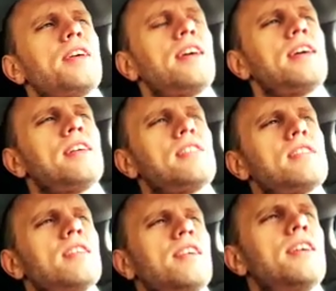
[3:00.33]
and
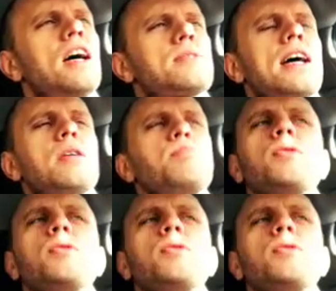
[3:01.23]
I was kind of